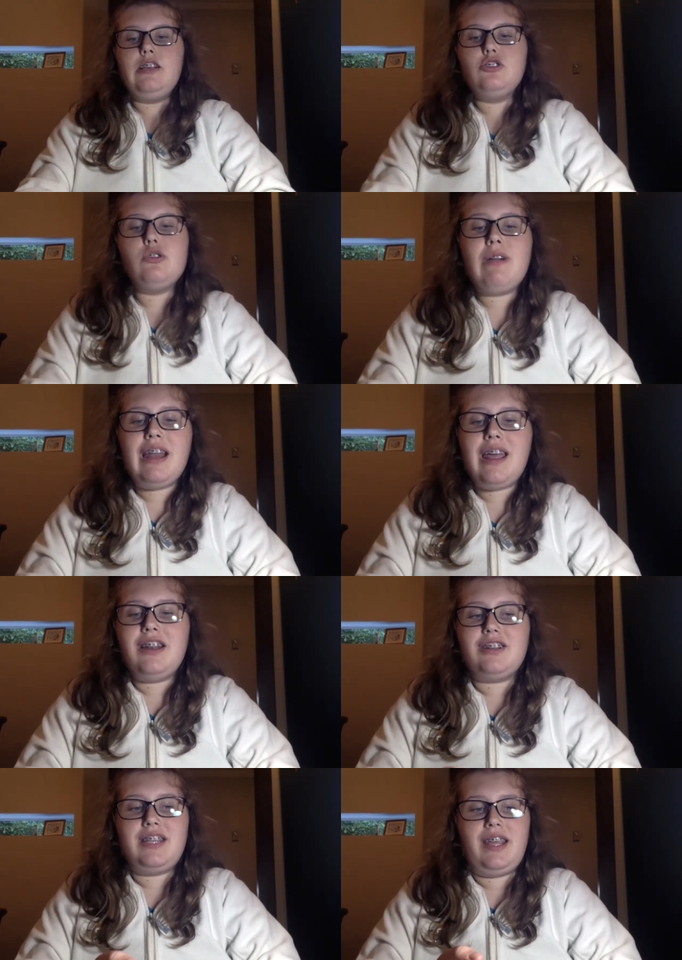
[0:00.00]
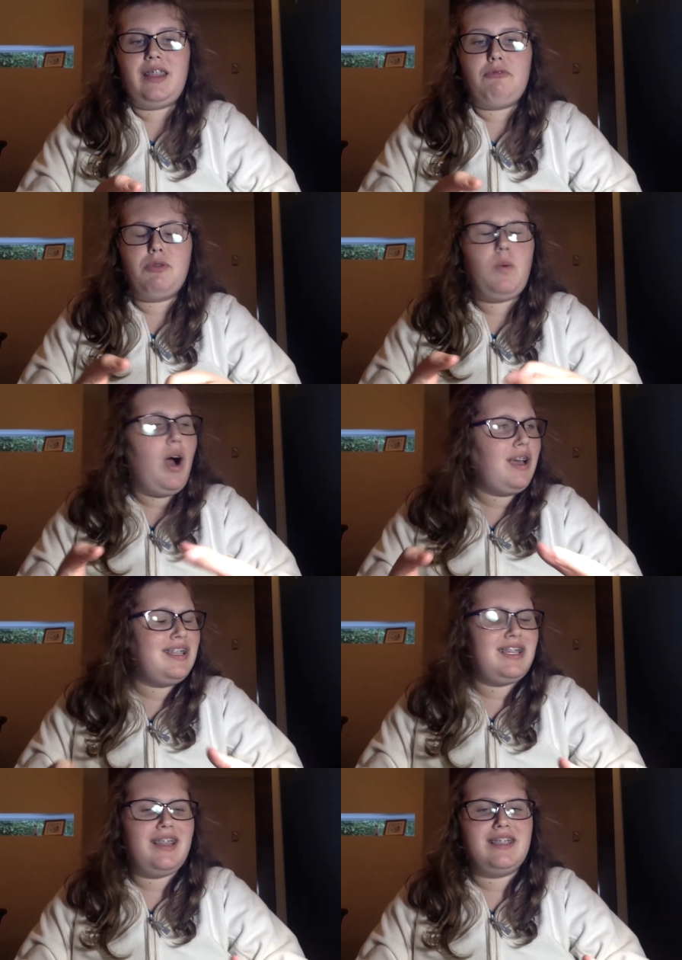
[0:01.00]
So you gotta understand that we walk
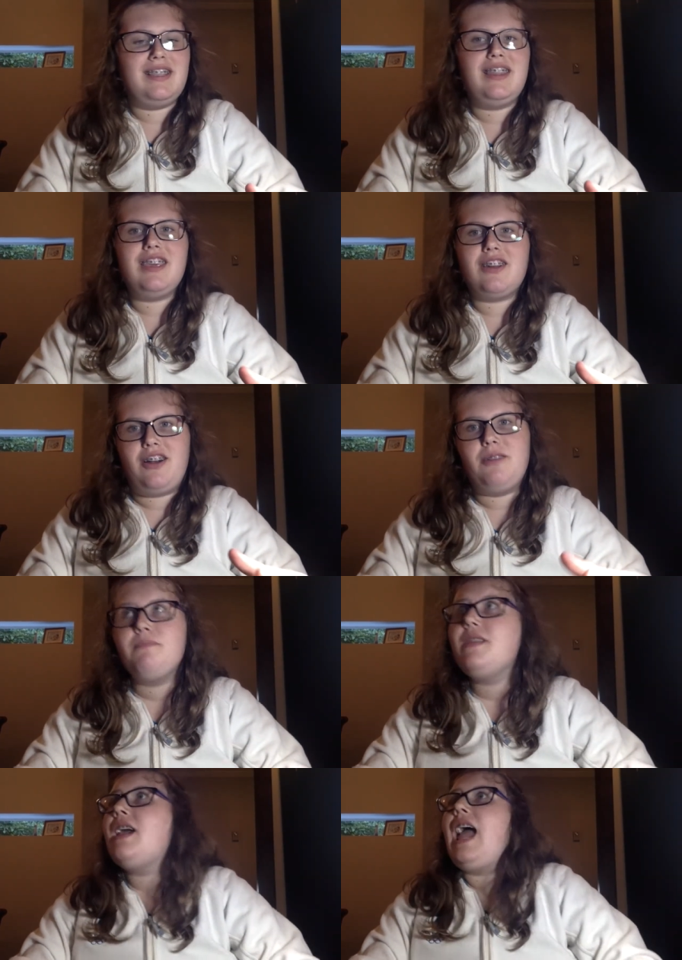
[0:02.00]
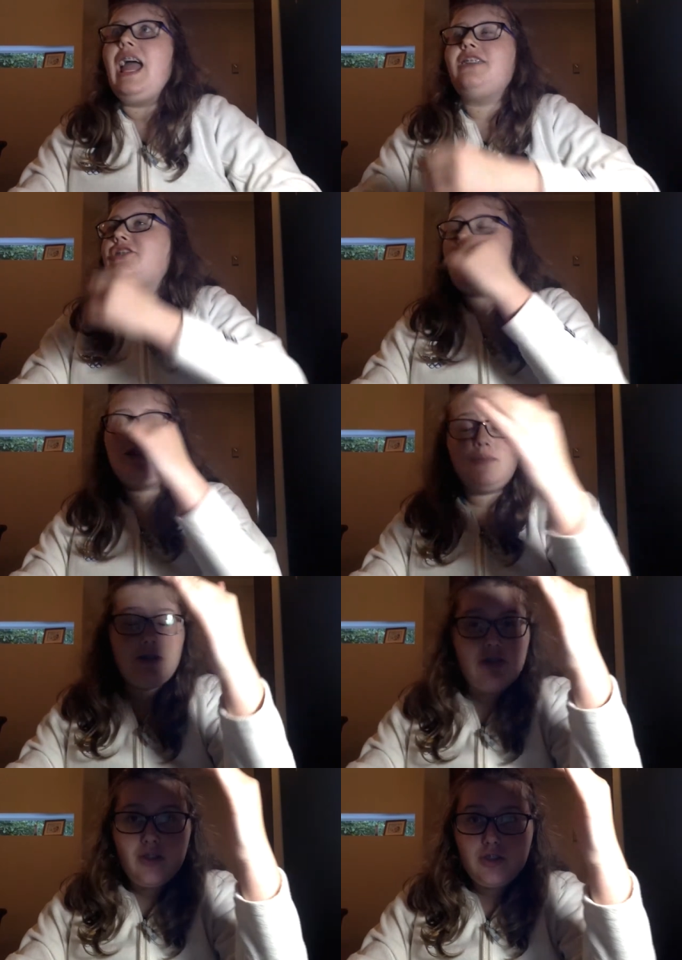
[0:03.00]
into this theater, and just
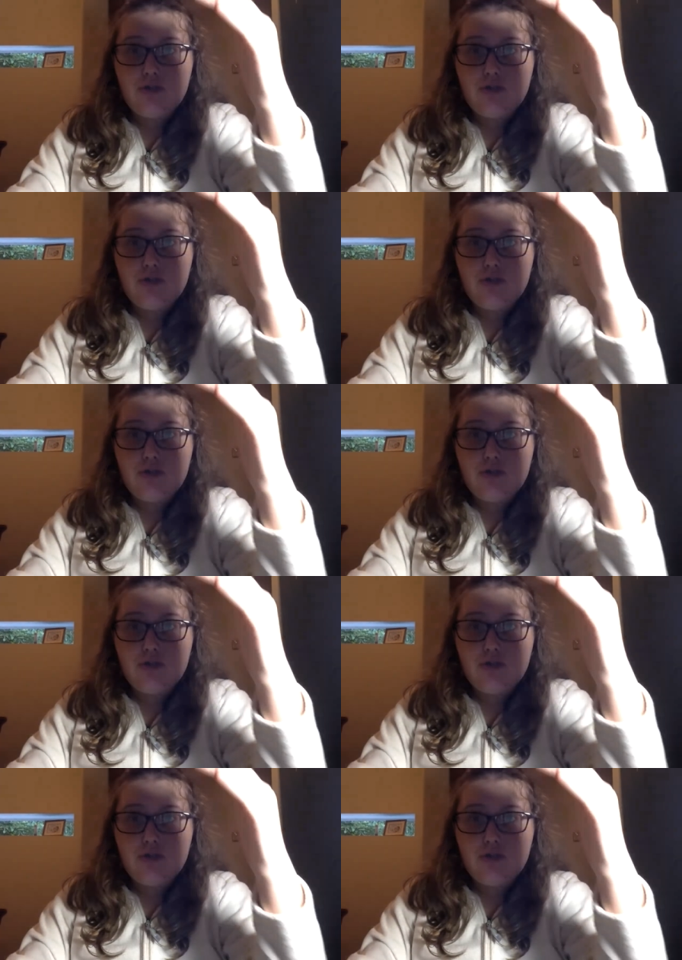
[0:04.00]
what's on the